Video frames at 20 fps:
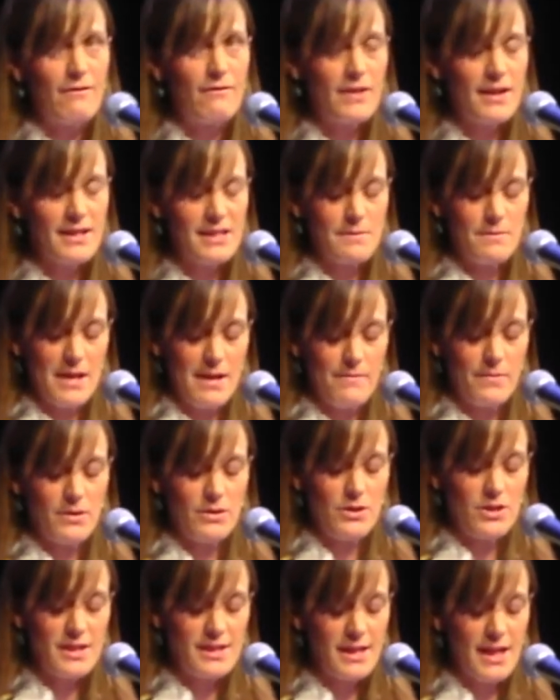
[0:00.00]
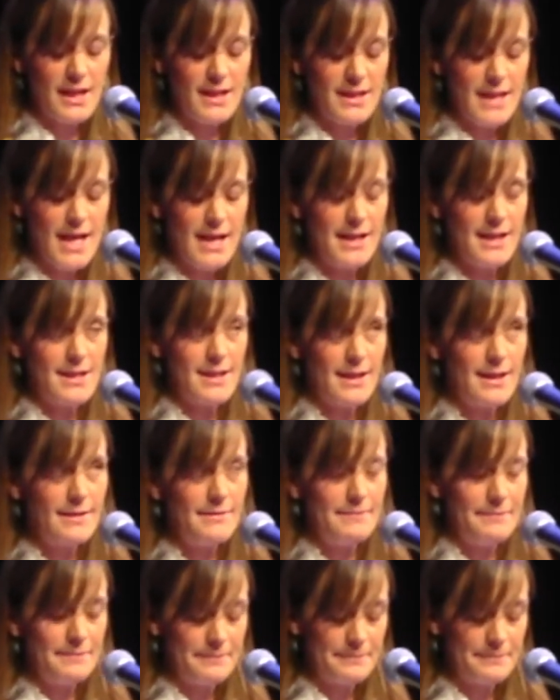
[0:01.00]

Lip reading: fixed people just like Daddy did.